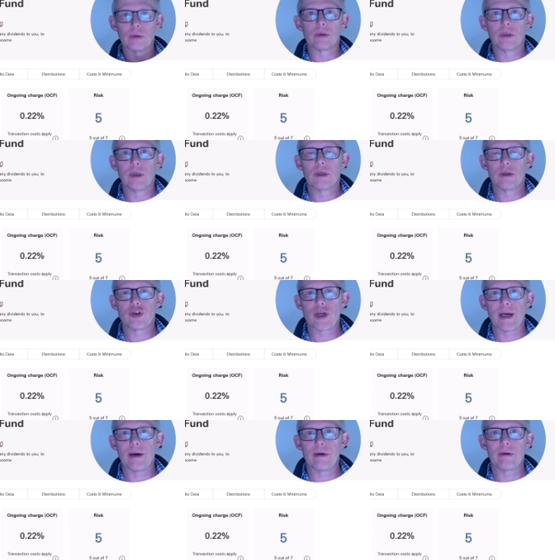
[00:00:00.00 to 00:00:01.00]

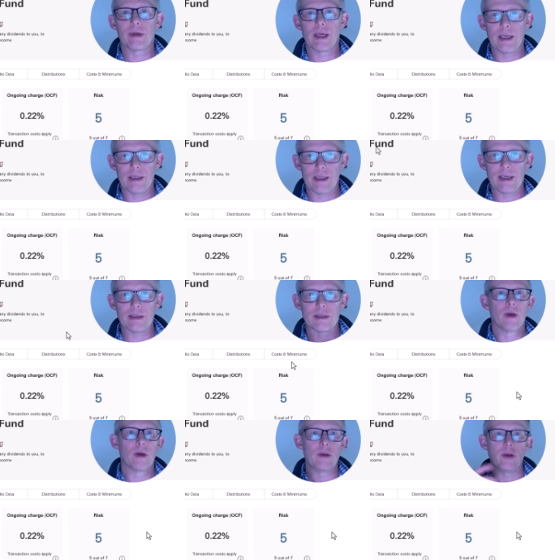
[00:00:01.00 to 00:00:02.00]
share in this.
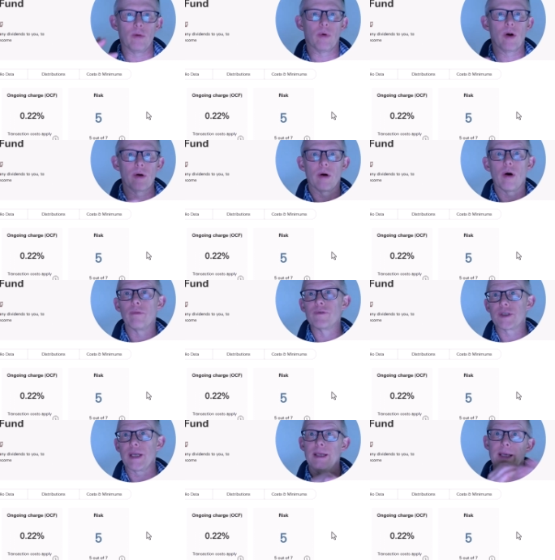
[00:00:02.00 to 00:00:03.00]
You are obviously
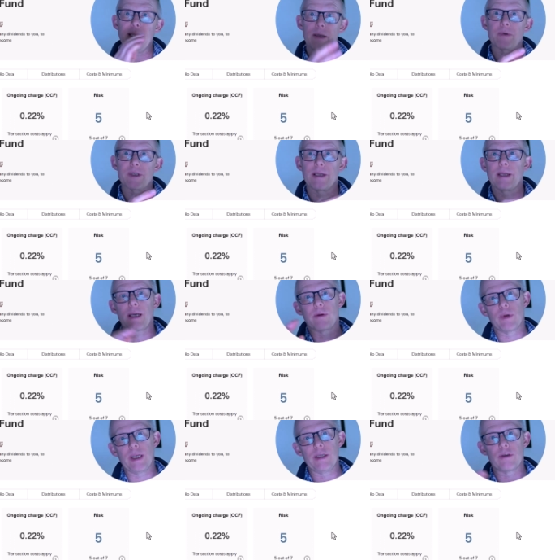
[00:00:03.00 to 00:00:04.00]
80% equity,
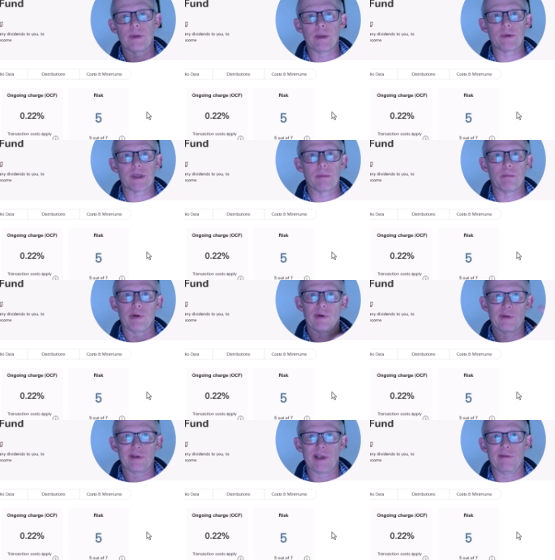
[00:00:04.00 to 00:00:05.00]
20% bond,
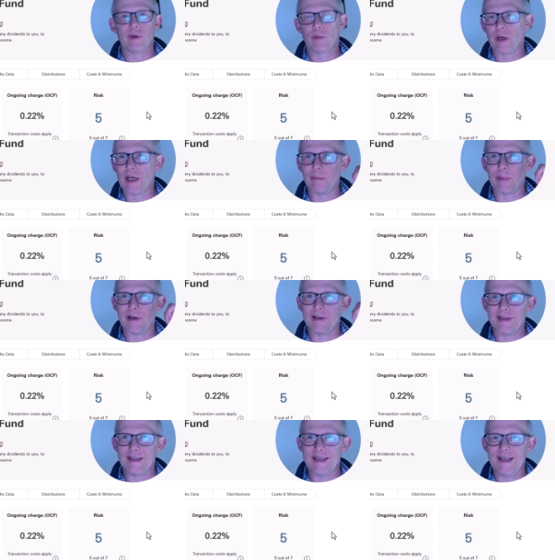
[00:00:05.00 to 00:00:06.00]
given away by the
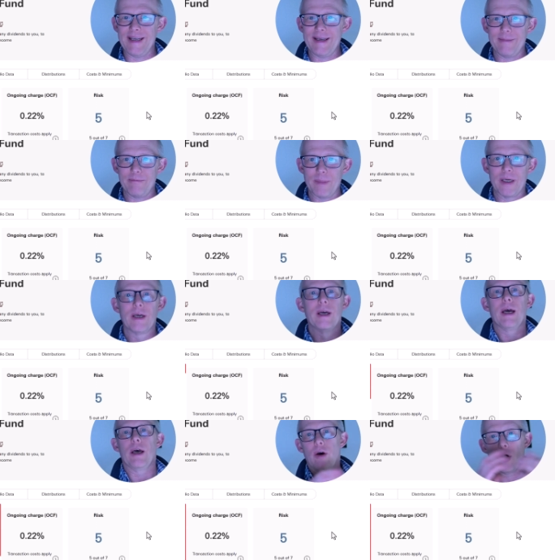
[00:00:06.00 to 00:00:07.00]
name.
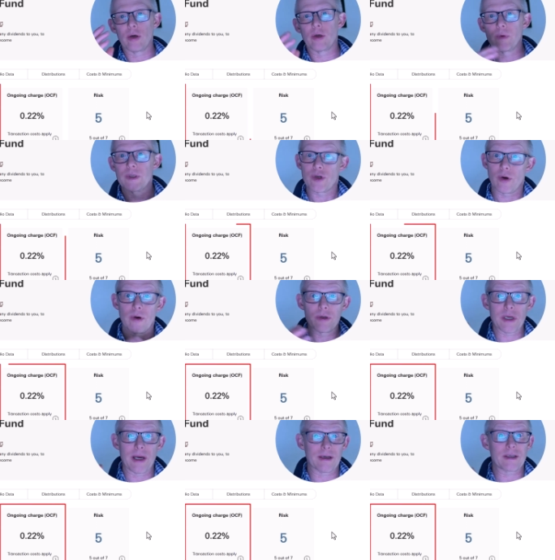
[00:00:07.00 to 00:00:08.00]
Ongoing charge,
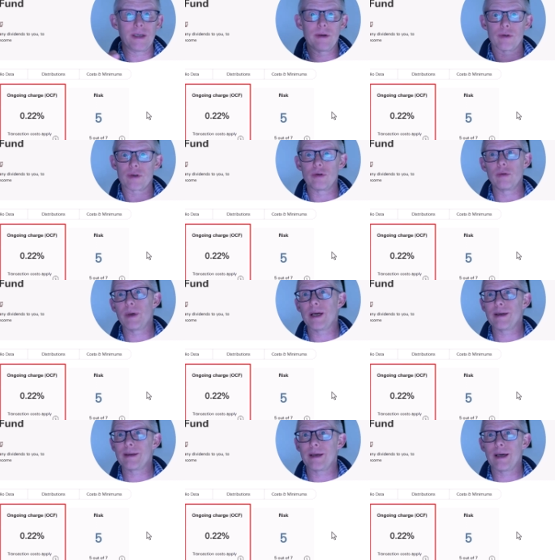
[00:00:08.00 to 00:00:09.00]
actually not too bad
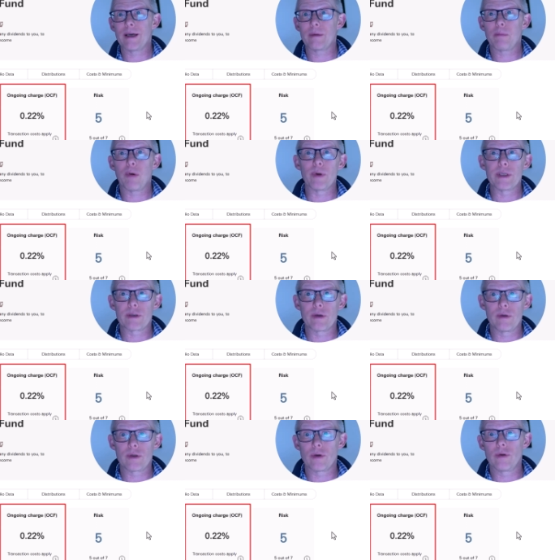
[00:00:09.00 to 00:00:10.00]
at
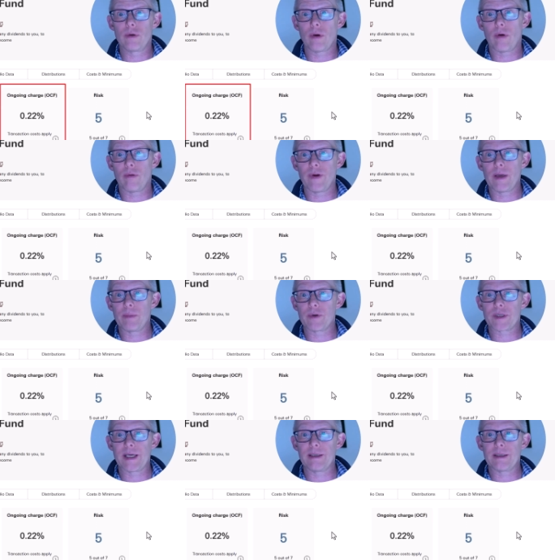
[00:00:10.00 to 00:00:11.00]
0.22%,
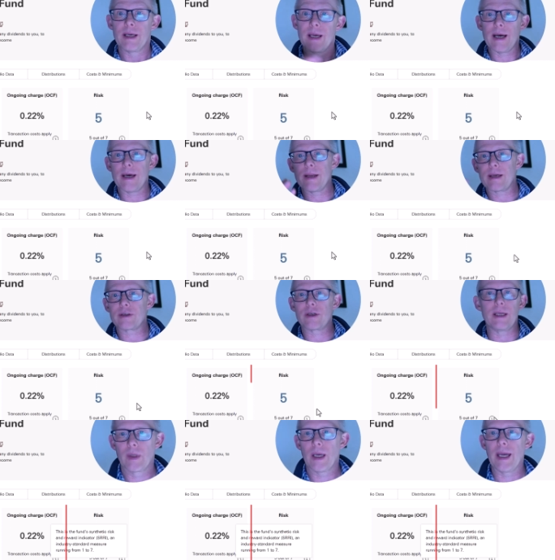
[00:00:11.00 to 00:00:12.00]
and actually
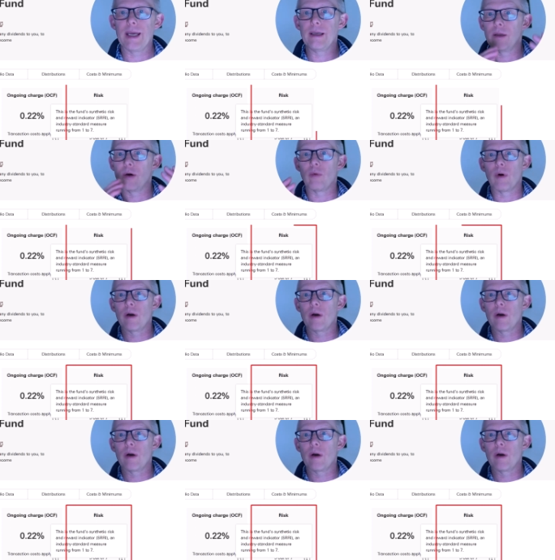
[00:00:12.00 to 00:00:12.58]
a lower